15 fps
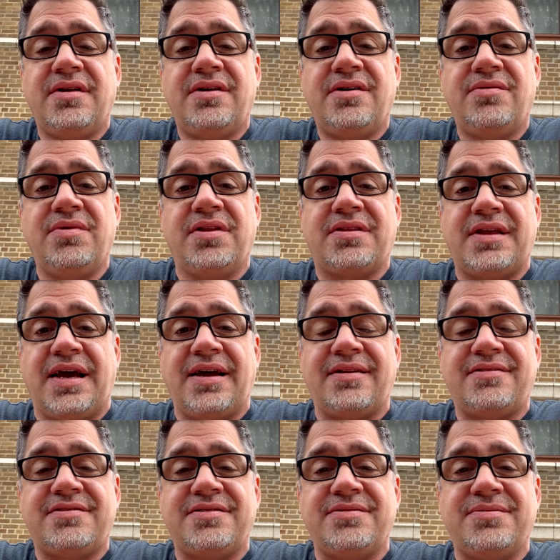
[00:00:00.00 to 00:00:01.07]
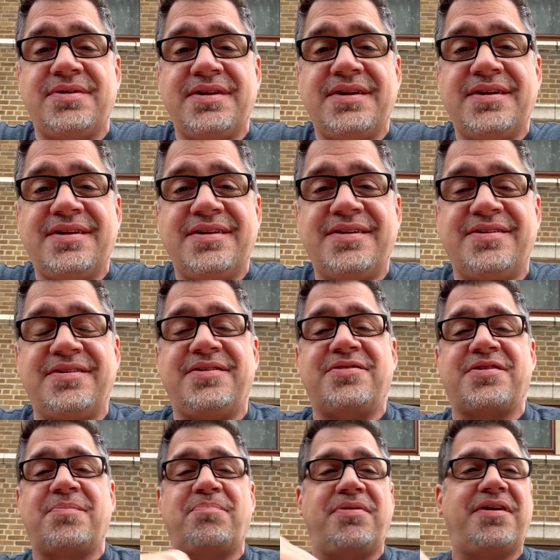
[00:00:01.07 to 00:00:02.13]
with that. So there's a
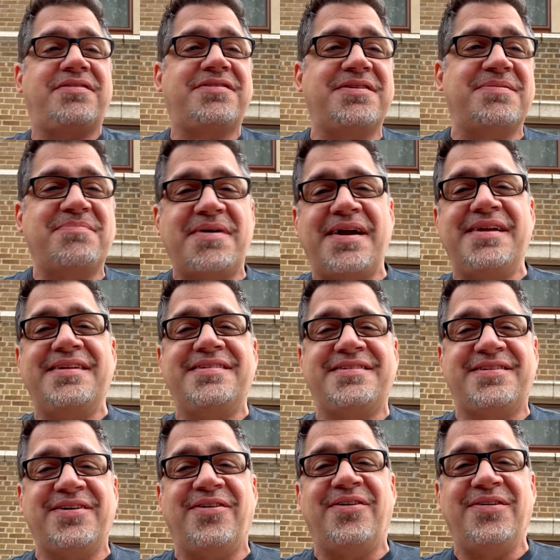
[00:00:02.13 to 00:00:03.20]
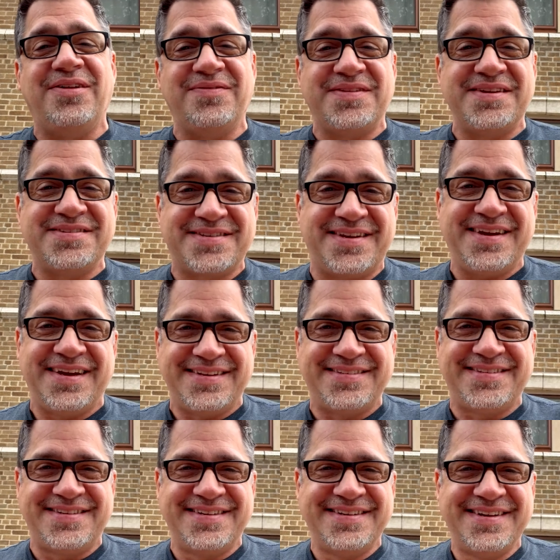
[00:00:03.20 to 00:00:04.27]
plus and a minus to all of these
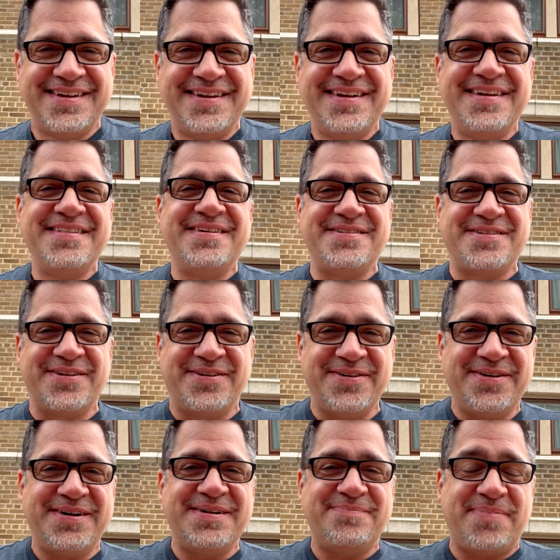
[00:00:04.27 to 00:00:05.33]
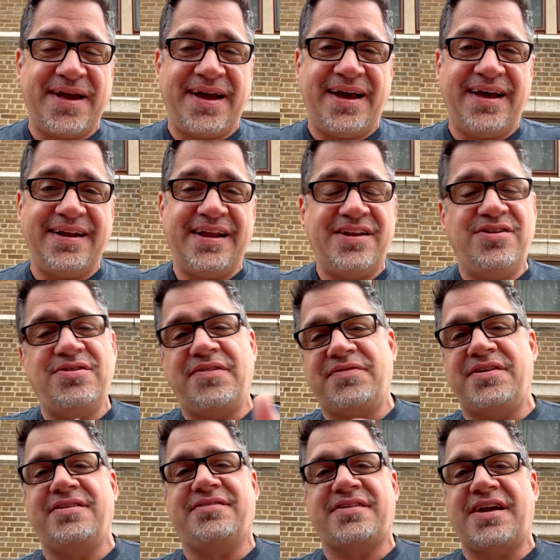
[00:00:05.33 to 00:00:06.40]
kits. There's a good and a bad, and you have to
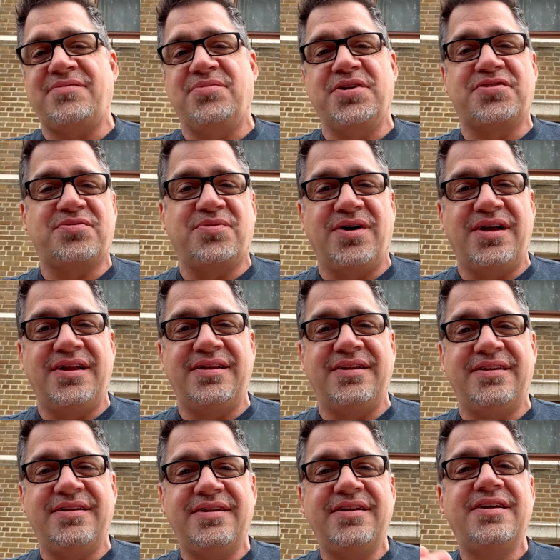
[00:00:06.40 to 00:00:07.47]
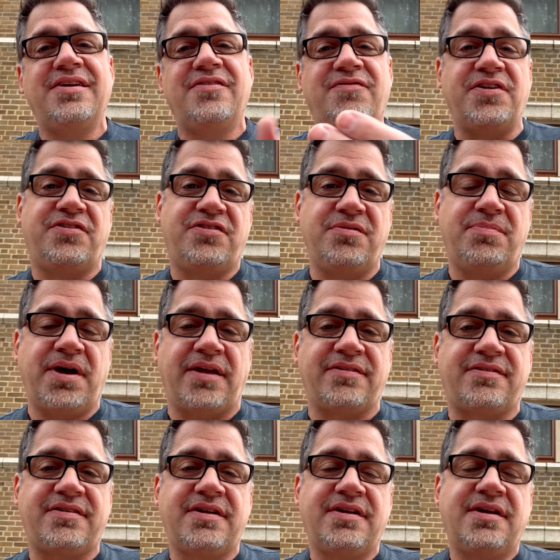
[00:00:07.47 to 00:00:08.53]
decide which one fits you
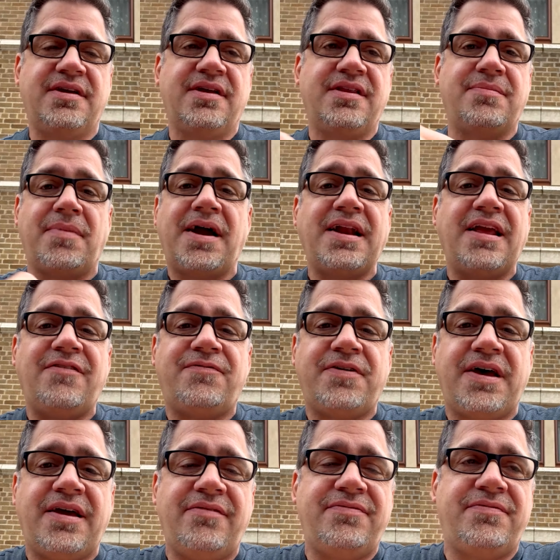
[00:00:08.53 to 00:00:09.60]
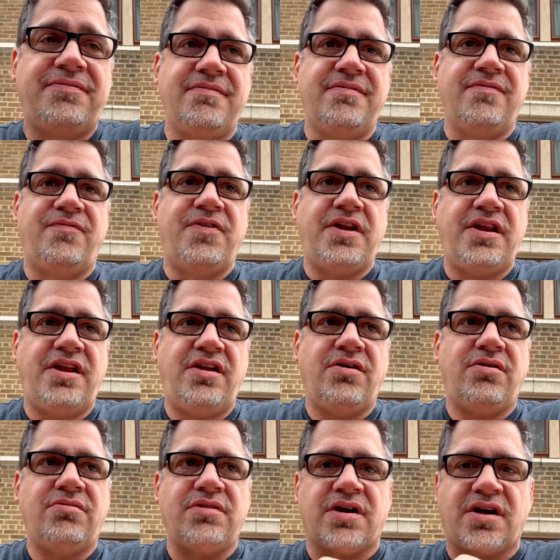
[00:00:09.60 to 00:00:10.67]
best. The Mine A5 video,
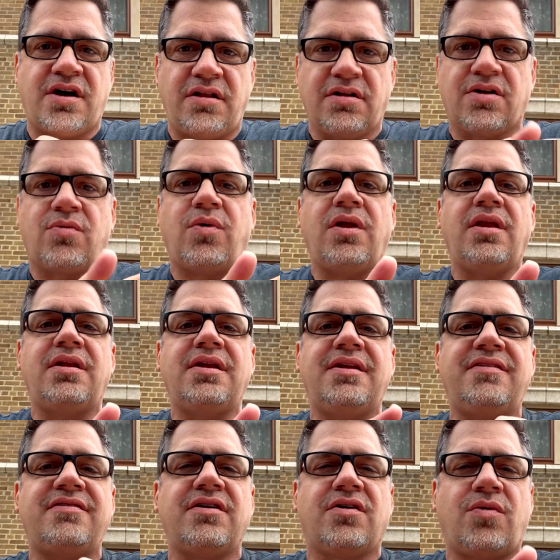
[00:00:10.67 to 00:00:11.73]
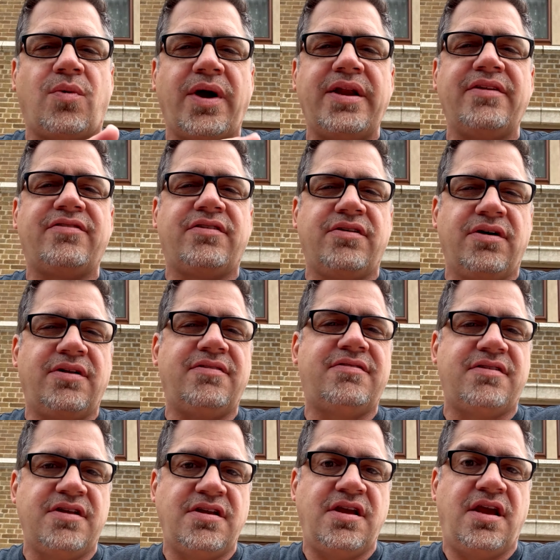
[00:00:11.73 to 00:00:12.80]
the color quality isn't quite as good as the
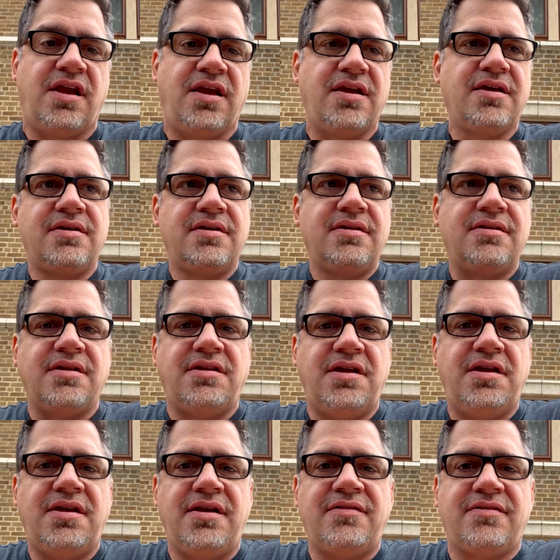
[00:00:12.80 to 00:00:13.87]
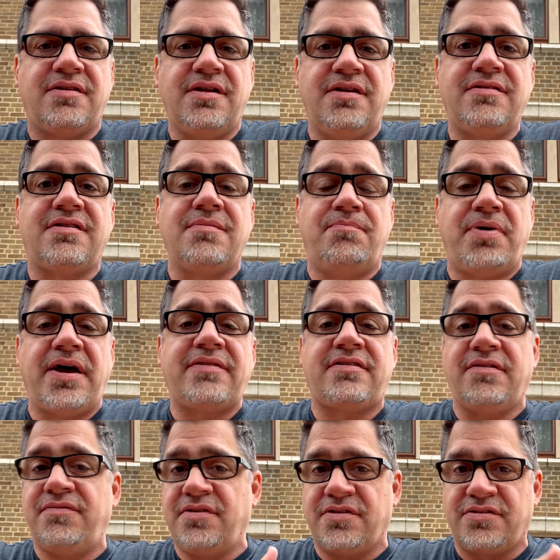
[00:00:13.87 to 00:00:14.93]
Yi. The Yi is the best
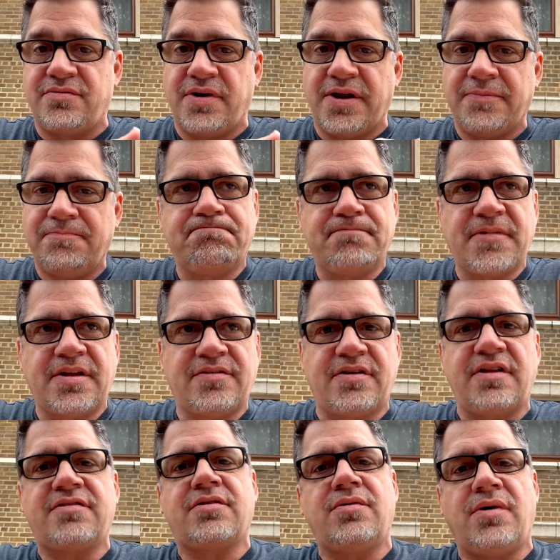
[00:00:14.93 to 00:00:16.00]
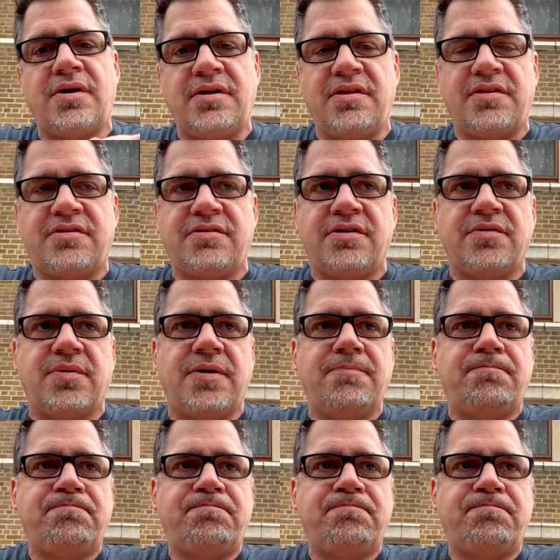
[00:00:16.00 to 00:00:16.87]
of the three. So let's go on to the third one,